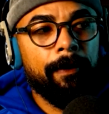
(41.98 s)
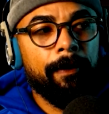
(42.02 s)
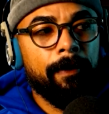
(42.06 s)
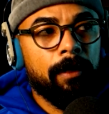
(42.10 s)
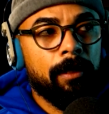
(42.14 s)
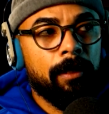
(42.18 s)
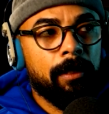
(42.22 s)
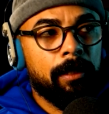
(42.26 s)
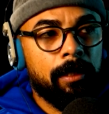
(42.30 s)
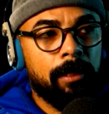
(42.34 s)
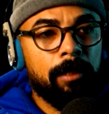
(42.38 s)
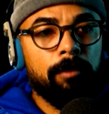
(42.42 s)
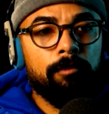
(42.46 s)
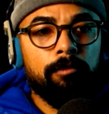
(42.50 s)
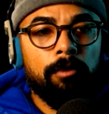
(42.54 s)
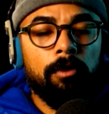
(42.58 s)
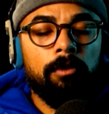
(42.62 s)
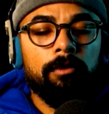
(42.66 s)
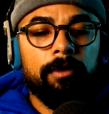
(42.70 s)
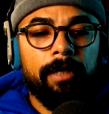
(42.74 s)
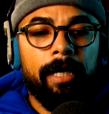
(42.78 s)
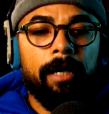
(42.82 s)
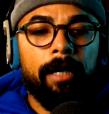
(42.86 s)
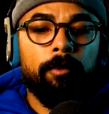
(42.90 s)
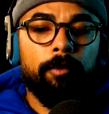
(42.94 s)
he
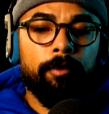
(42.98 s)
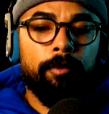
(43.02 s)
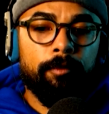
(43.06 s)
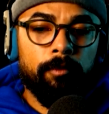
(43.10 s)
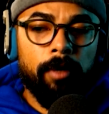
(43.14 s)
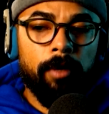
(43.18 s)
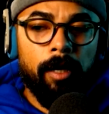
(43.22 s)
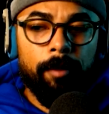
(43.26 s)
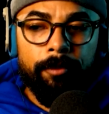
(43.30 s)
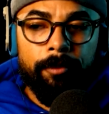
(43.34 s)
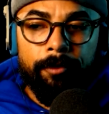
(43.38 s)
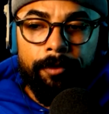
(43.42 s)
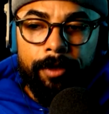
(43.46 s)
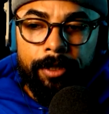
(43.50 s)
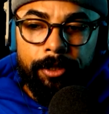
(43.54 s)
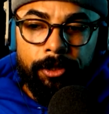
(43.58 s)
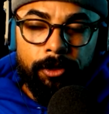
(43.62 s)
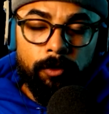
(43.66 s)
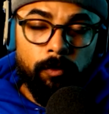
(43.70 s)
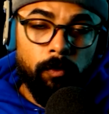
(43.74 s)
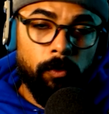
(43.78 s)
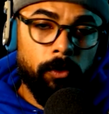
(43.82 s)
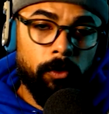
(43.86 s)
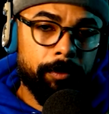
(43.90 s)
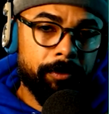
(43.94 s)
rolled out through
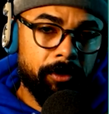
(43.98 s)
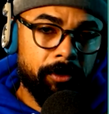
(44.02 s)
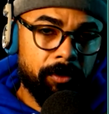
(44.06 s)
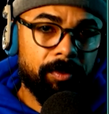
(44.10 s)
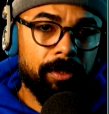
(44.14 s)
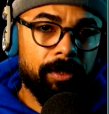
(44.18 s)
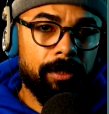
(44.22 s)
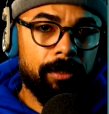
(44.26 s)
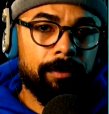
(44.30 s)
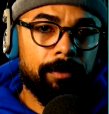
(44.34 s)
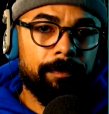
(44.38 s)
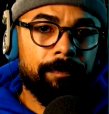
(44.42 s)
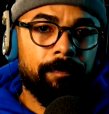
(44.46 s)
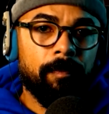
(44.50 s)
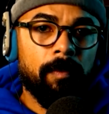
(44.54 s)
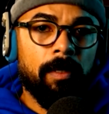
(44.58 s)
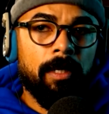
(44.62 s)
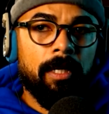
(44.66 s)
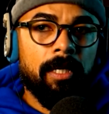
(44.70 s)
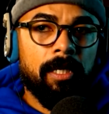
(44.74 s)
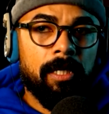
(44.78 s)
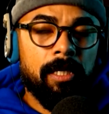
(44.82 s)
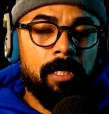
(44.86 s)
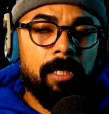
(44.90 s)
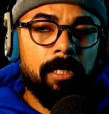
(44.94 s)
Operation Warp Speed.
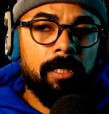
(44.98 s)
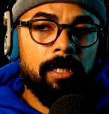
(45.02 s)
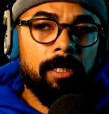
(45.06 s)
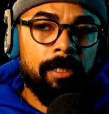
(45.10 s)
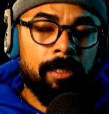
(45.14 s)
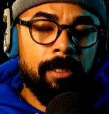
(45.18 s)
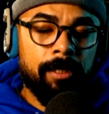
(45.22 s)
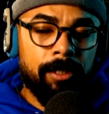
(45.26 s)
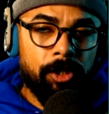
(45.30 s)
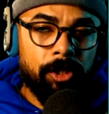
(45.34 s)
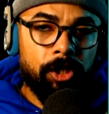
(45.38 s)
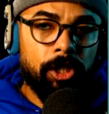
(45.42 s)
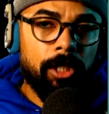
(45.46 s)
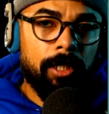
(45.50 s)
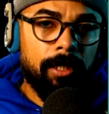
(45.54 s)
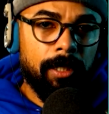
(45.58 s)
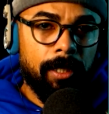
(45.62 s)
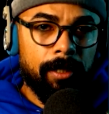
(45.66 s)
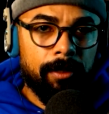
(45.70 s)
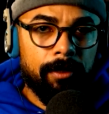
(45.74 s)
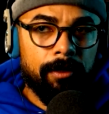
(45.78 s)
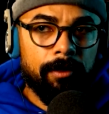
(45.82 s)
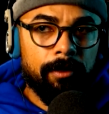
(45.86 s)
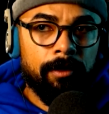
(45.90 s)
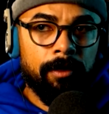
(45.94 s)
He
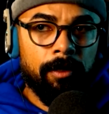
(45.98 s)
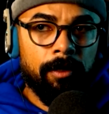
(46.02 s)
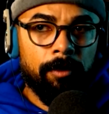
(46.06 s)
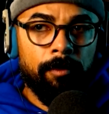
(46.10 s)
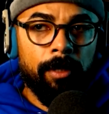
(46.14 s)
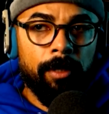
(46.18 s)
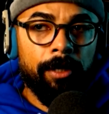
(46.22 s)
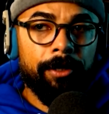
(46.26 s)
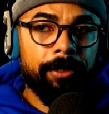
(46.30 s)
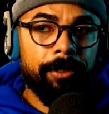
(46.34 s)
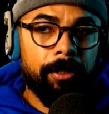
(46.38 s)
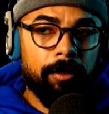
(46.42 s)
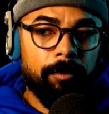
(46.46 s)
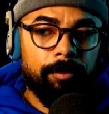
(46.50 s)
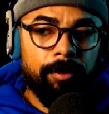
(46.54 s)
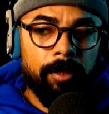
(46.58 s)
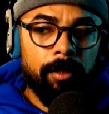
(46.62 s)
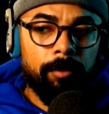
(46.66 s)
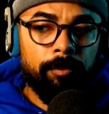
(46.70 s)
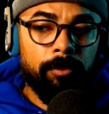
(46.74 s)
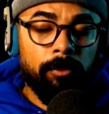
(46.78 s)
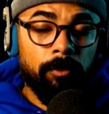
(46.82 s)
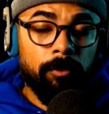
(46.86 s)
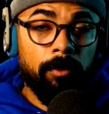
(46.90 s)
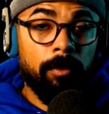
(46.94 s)
initiated the American
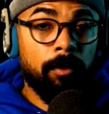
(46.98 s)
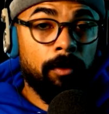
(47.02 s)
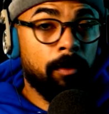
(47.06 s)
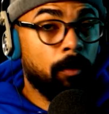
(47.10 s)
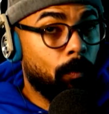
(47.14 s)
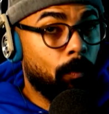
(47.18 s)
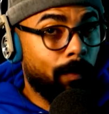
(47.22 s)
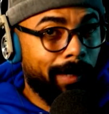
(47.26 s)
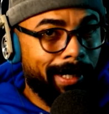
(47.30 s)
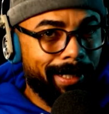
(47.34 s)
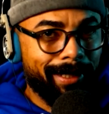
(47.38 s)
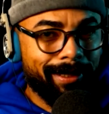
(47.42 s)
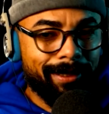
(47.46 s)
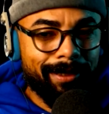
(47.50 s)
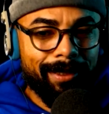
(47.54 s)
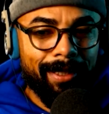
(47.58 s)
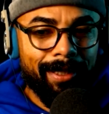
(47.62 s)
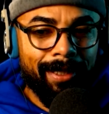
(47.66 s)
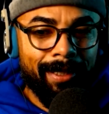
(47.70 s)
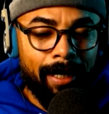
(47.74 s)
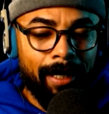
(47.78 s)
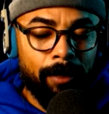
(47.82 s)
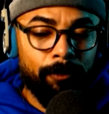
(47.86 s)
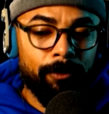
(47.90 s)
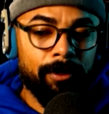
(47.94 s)
people, the West,
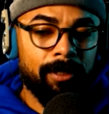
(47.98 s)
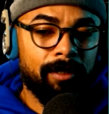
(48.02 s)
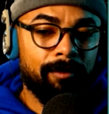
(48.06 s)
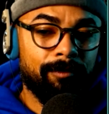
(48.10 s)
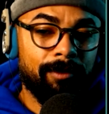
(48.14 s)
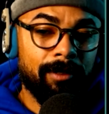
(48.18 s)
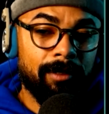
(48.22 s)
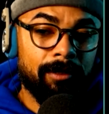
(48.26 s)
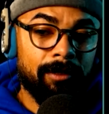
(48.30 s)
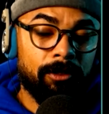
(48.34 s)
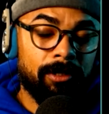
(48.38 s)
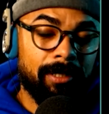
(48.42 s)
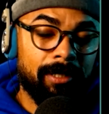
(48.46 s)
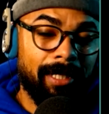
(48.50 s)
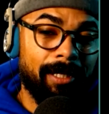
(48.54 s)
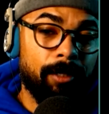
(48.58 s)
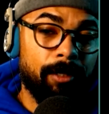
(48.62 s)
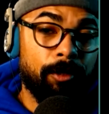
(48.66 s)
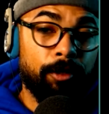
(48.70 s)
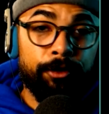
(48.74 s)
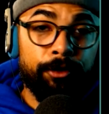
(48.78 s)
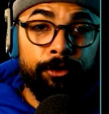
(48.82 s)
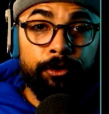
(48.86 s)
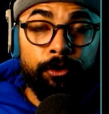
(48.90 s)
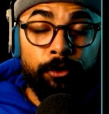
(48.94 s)
and I would even say
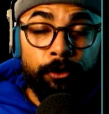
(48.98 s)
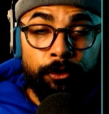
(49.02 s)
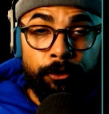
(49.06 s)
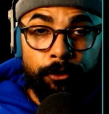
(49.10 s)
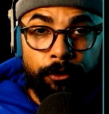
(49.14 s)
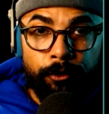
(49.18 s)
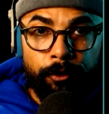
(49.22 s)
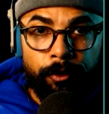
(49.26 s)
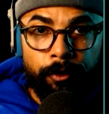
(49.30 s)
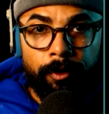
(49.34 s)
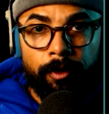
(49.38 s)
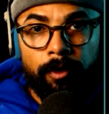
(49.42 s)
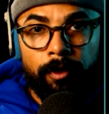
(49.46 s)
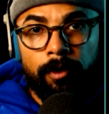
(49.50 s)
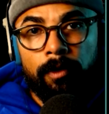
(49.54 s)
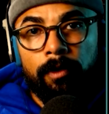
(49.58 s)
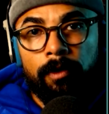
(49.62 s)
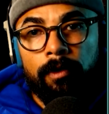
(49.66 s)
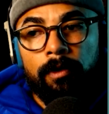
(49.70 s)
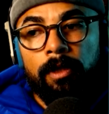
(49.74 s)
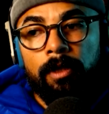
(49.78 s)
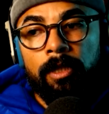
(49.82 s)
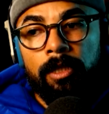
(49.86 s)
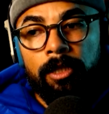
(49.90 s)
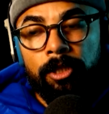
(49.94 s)
the Earth,
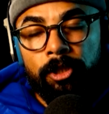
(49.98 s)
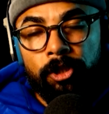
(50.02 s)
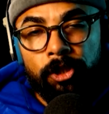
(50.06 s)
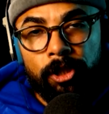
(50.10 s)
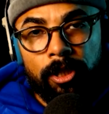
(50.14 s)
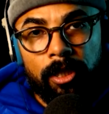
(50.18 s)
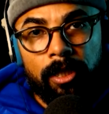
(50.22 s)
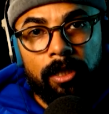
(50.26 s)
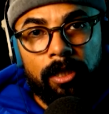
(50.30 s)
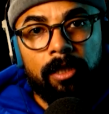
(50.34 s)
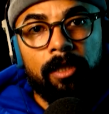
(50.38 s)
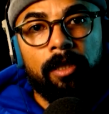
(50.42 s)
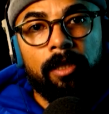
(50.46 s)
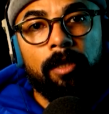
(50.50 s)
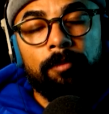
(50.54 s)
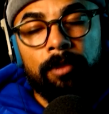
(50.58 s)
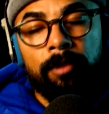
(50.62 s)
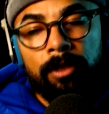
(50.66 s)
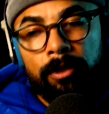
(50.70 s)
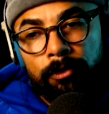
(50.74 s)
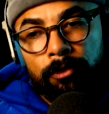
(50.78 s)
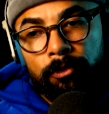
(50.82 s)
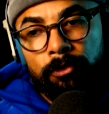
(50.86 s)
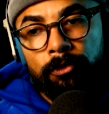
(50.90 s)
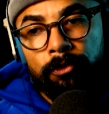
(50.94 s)
initiated them
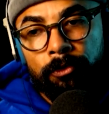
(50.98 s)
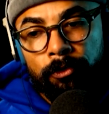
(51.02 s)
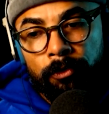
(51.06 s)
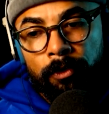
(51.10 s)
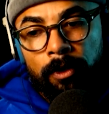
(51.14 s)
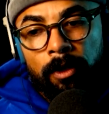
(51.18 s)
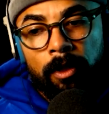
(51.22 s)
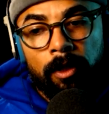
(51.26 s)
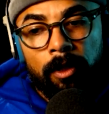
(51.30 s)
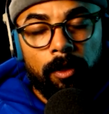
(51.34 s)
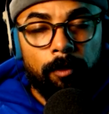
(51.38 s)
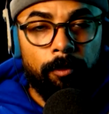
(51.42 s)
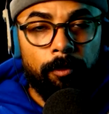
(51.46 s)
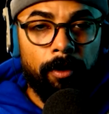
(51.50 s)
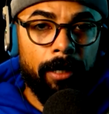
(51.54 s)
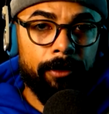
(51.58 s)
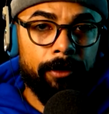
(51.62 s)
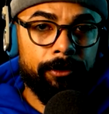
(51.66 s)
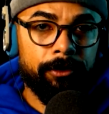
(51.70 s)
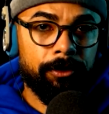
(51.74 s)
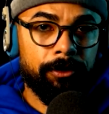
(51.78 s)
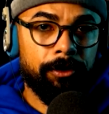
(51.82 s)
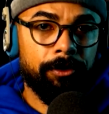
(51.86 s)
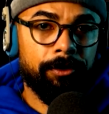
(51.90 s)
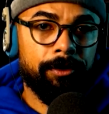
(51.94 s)
into the
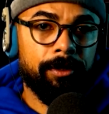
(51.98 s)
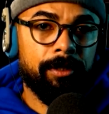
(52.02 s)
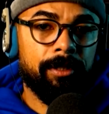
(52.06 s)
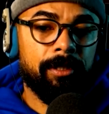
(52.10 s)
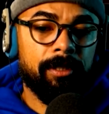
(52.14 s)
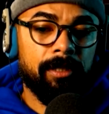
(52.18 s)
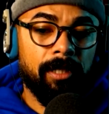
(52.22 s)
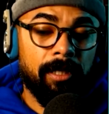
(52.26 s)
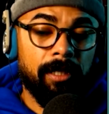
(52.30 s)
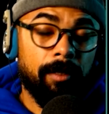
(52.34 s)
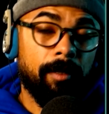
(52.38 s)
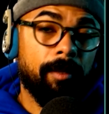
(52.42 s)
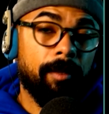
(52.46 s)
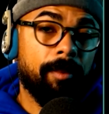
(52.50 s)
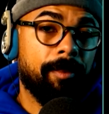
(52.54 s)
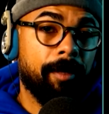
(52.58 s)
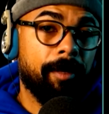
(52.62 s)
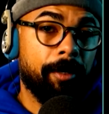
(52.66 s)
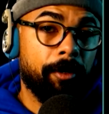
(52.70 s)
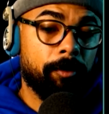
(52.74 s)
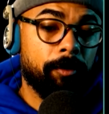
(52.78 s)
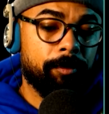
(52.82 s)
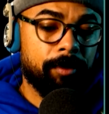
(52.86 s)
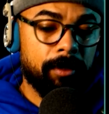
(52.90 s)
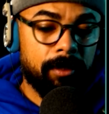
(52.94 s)
biosecurity state
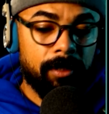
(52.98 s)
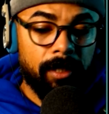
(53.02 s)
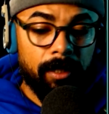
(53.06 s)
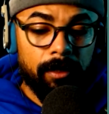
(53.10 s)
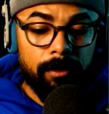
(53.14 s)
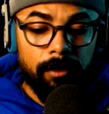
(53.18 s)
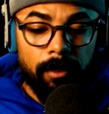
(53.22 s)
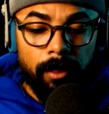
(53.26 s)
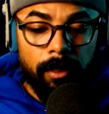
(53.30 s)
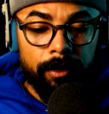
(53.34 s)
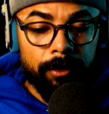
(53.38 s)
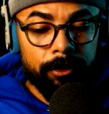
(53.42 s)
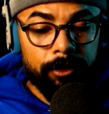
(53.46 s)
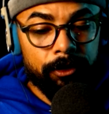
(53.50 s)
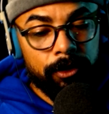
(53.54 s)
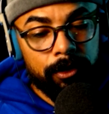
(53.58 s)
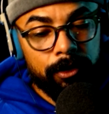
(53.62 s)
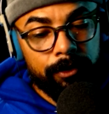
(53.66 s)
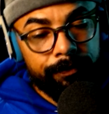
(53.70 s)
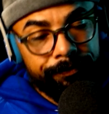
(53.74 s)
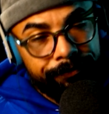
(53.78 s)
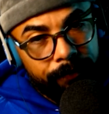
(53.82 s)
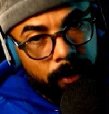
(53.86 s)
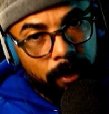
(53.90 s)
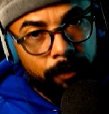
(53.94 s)
therapy technology
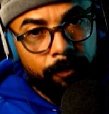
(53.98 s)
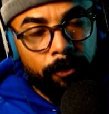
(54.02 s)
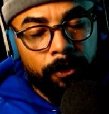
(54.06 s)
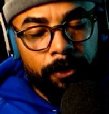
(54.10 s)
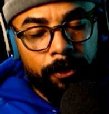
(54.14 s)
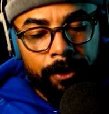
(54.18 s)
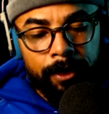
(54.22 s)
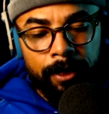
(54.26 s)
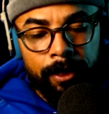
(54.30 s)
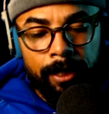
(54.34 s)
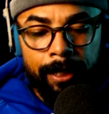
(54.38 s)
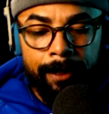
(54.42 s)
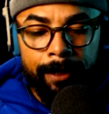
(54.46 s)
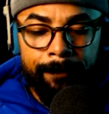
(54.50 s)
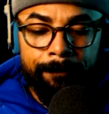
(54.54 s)
mRNA.